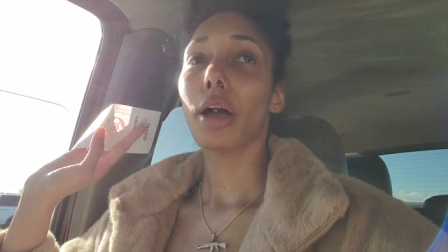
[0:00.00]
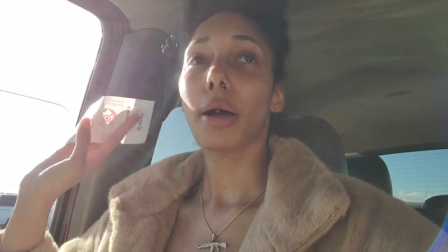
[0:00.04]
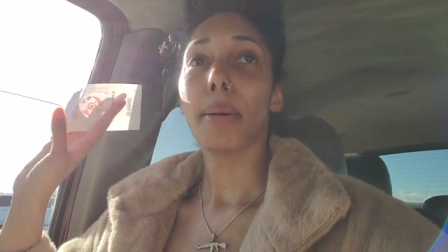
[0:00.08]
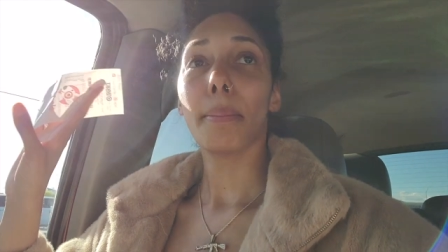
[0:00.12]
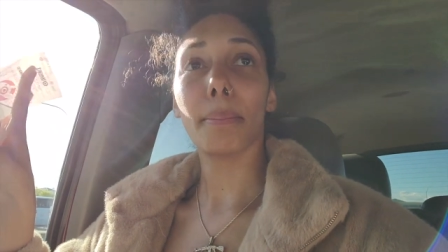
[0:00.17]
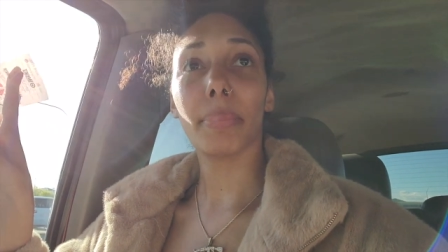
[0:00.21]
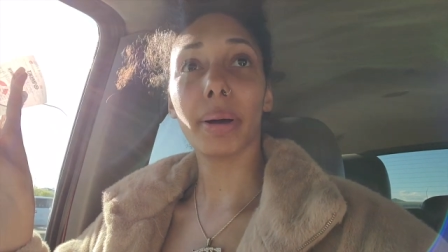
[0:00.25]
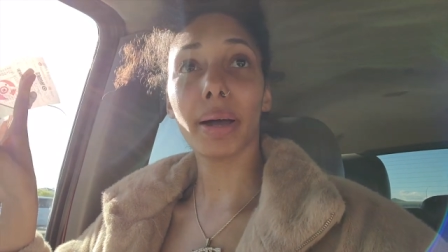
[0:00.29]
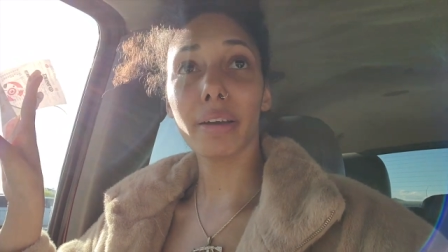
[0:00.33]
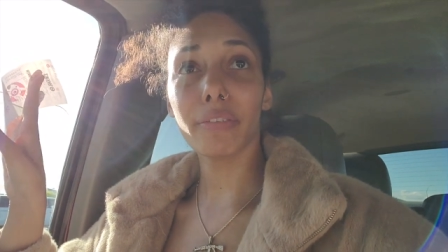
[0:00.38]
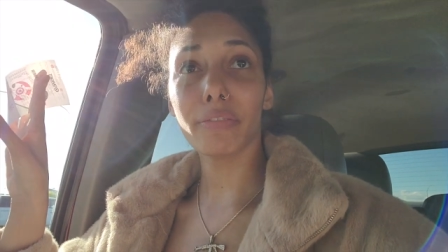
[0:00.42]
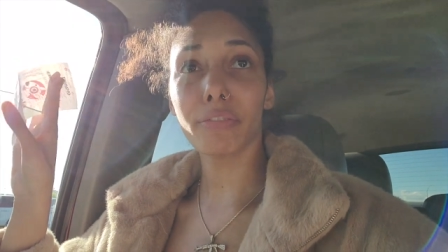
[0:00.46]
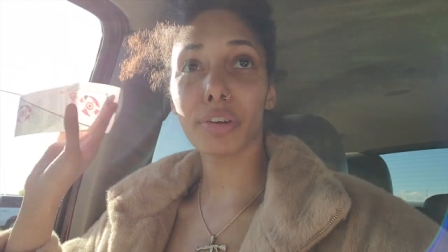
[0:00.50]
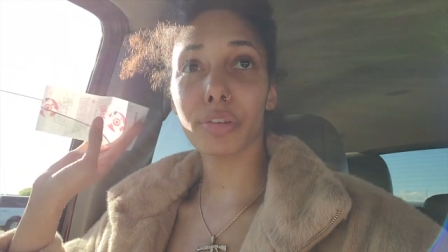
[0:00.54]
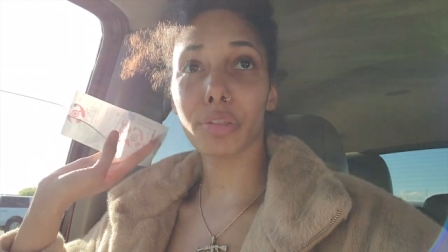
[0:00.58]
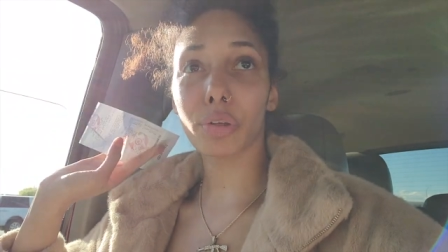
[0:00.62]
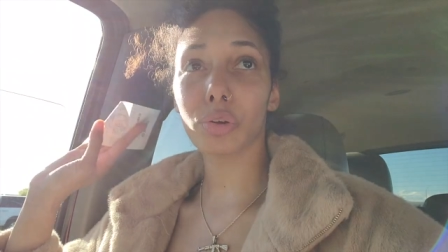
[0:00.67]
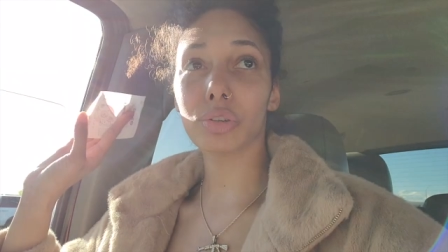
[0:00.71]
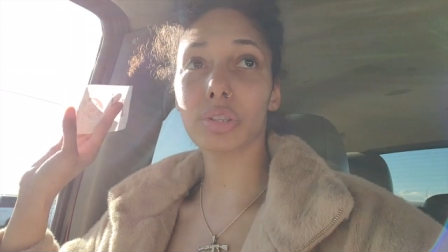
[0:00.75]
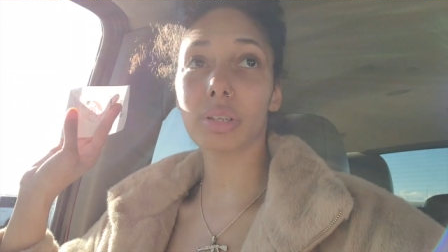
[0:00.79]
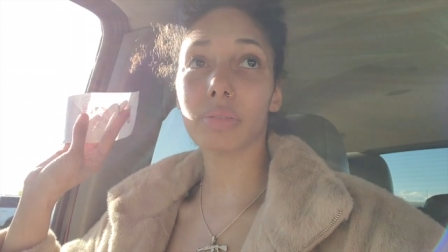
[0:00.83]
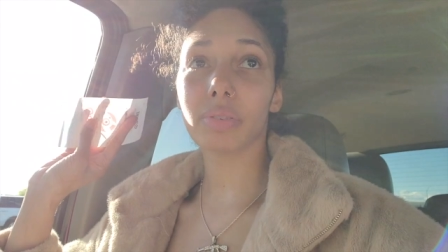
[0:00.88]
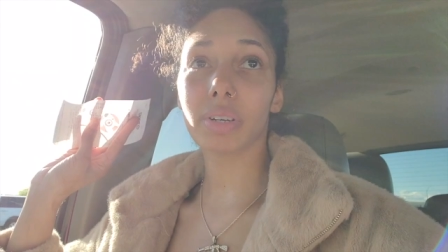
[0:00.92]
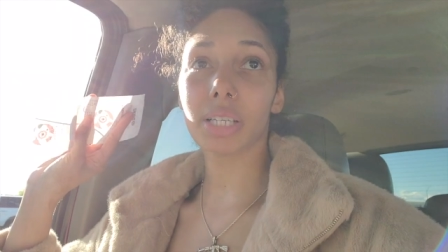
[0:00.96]
But for
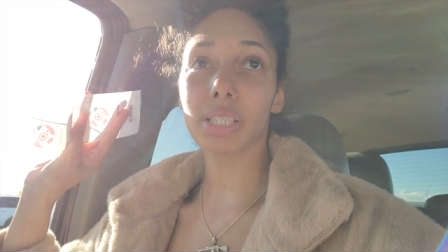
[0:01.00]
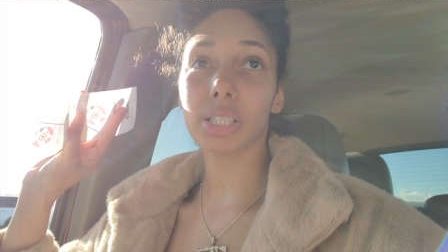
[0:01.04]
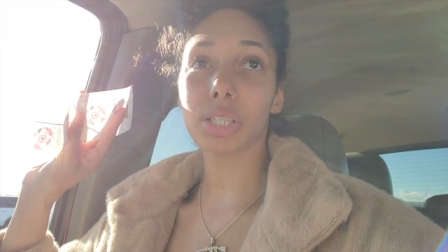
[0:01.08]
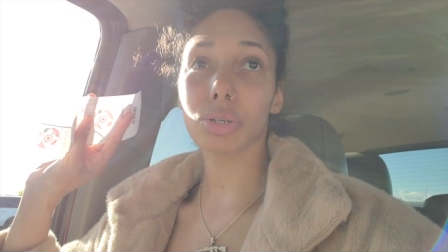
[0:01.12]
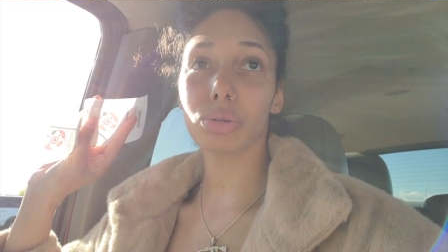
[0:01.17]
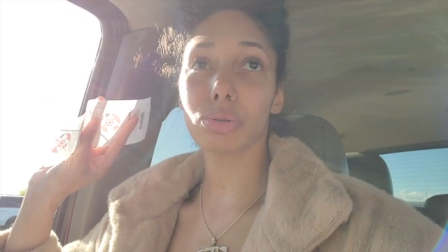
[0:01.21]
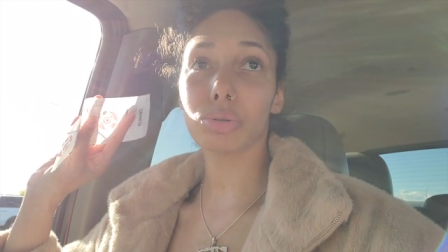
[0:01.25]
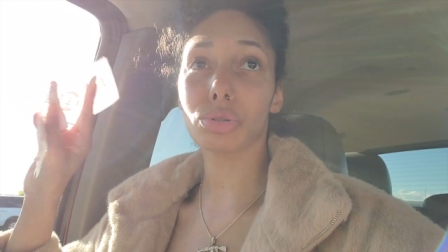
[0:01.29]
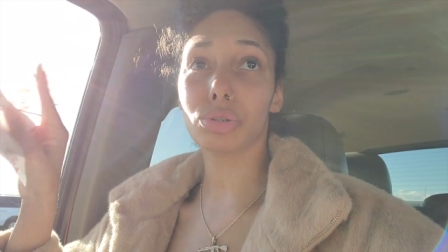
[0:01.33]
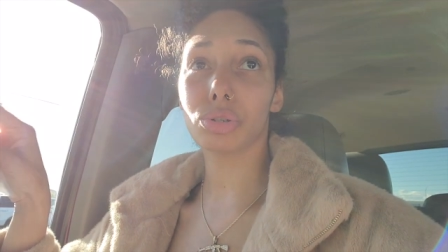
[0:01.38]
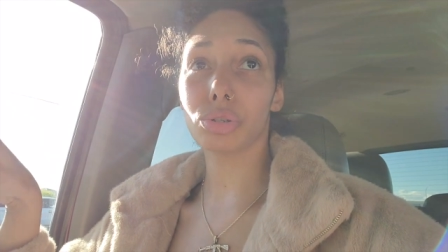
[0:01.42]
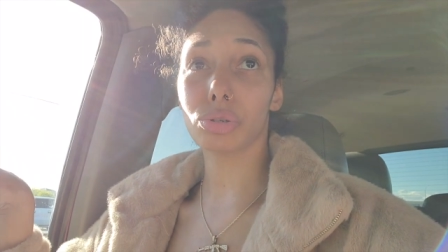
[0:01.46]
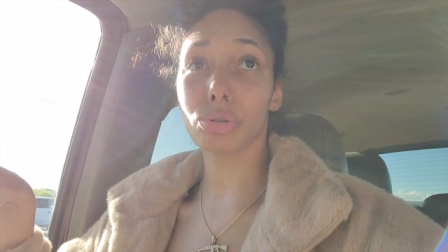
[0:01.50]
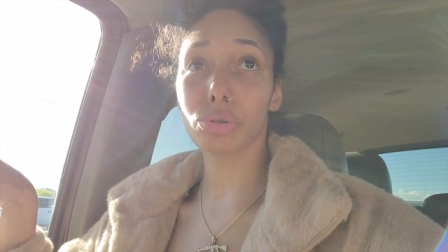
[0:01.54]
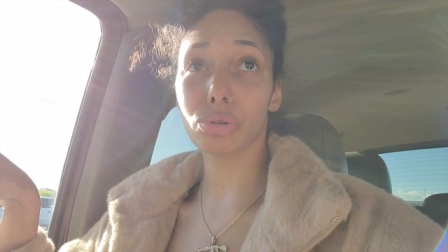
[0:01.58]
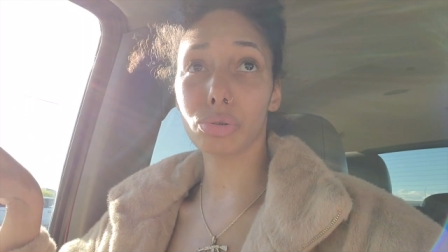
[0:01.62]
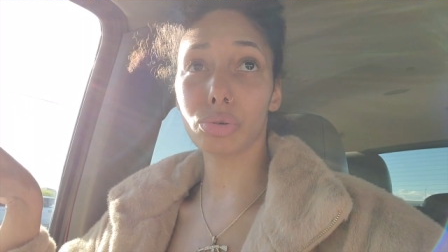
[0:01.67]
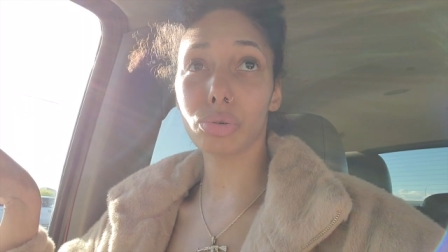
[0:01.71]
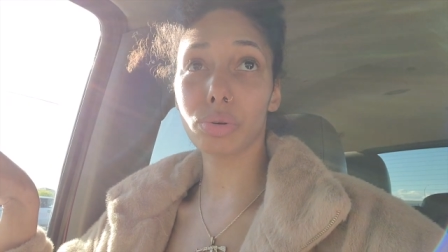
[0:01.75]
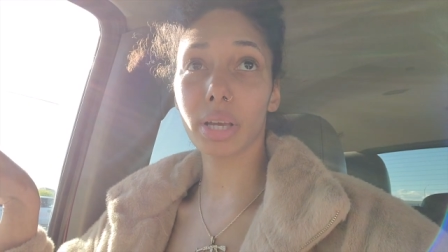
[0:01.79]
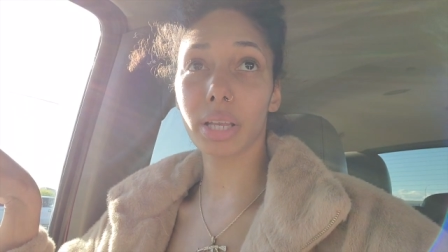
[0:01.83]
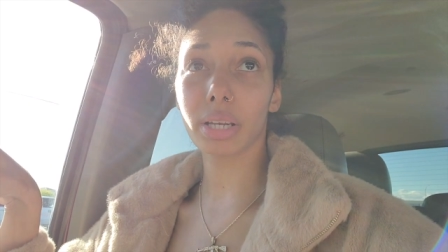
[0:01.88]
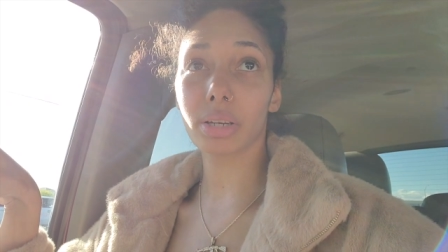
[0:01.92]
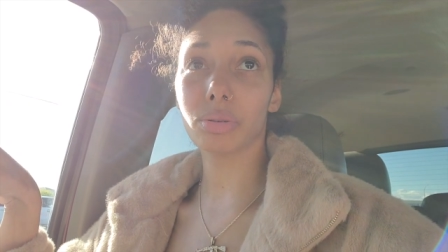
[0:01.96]
those of us who
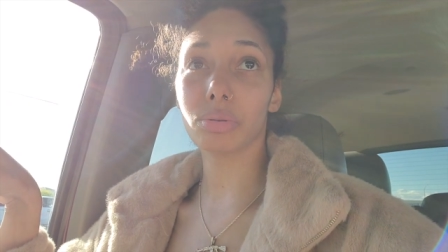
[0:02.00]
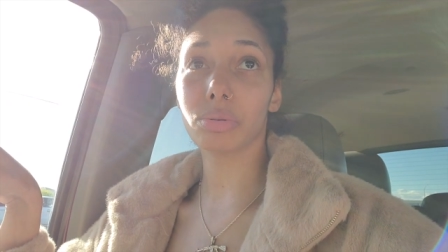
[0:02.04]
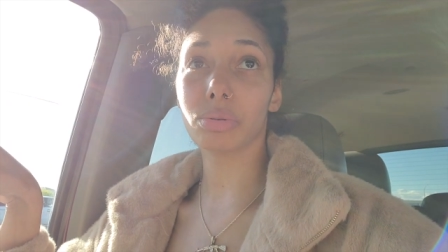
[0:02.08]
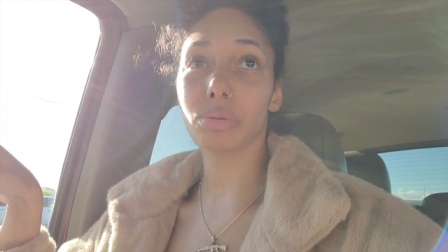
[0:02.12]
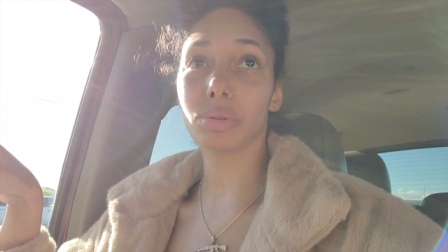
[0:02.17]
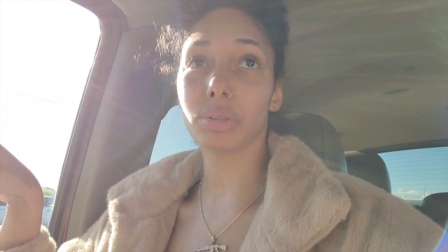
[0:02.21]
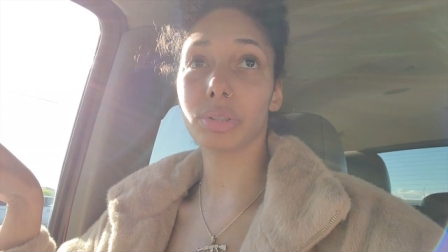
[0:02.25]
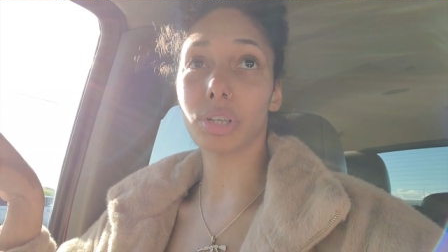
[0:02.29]
do and who